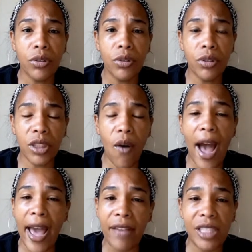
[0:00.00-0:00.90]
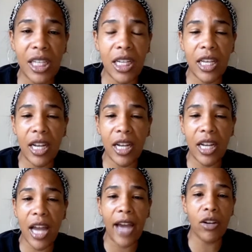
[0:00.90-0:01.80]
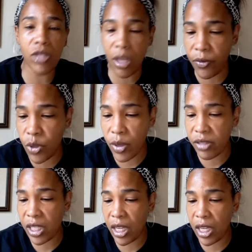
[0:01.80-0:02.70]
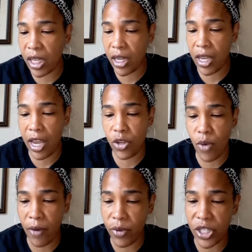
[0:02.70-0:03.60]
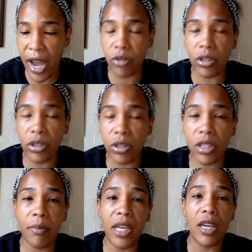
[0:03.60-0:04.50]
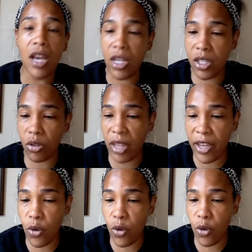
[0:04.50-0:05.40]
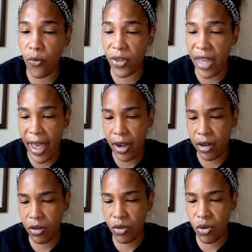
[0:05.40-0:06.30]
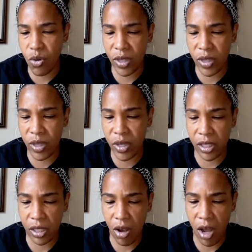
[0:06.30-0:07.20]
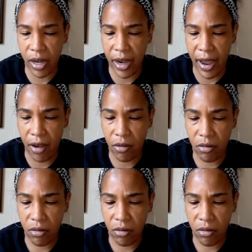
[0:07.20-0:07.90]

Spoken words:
So I have seen it. I know some of you have seen it, and you have reached out to me. So thank you for that. Who is this calling now?